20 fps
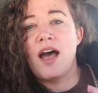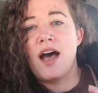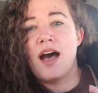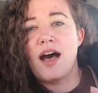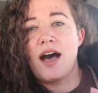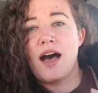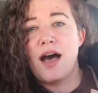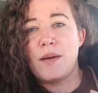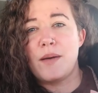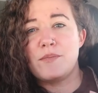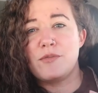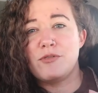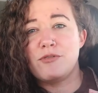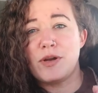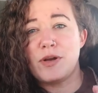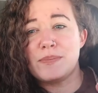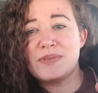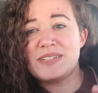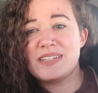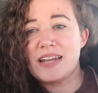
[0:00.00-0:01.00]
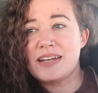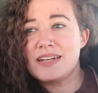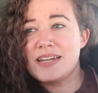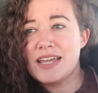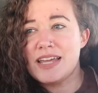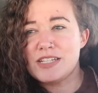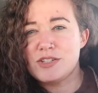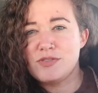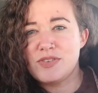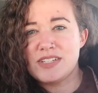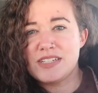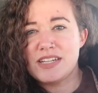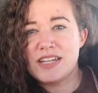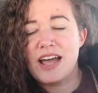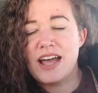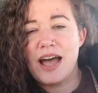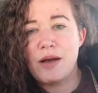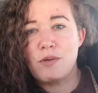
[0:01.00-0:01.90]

from Sunday's visit.